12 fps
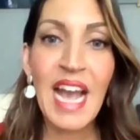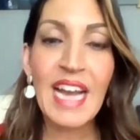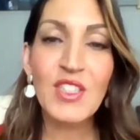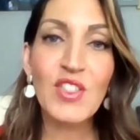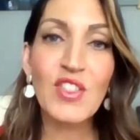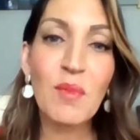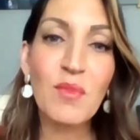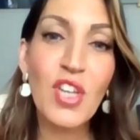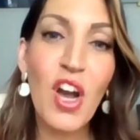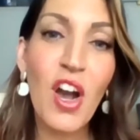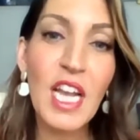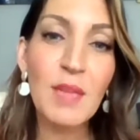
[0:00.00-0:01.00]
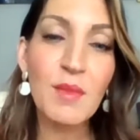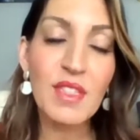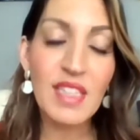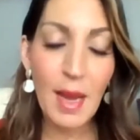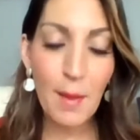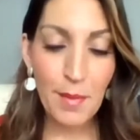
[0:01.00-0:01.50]
And
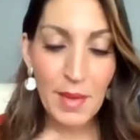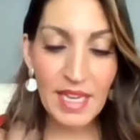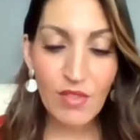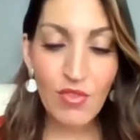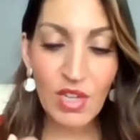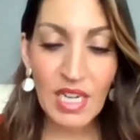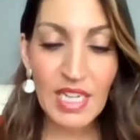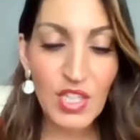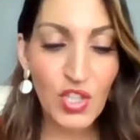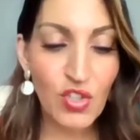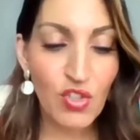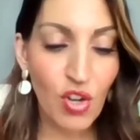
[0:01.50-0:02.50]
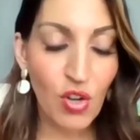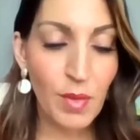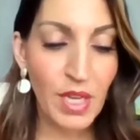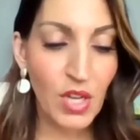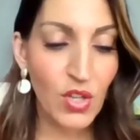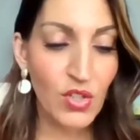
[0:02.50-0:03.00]
sometimes that being really strong
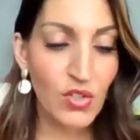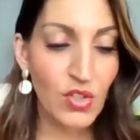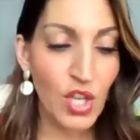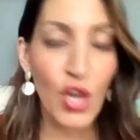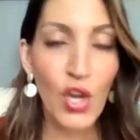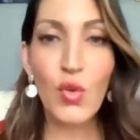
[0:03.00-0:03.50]
because